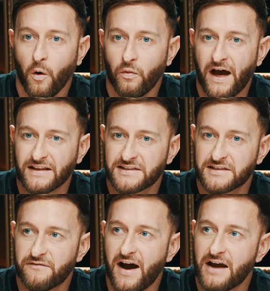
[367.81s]
that
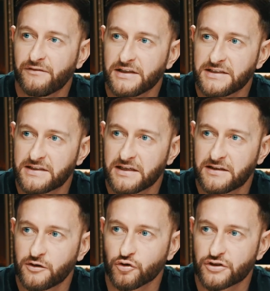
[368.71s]
survival instinct
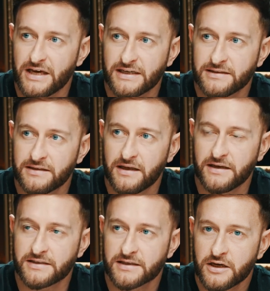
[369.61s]
in us isn't
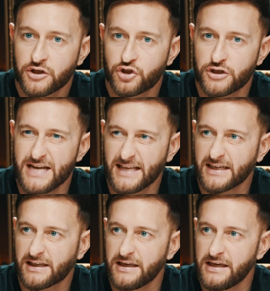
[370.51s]
as
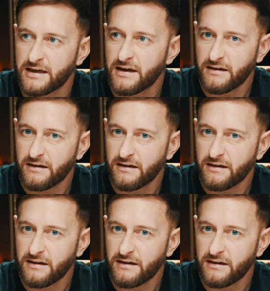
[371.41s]
genetically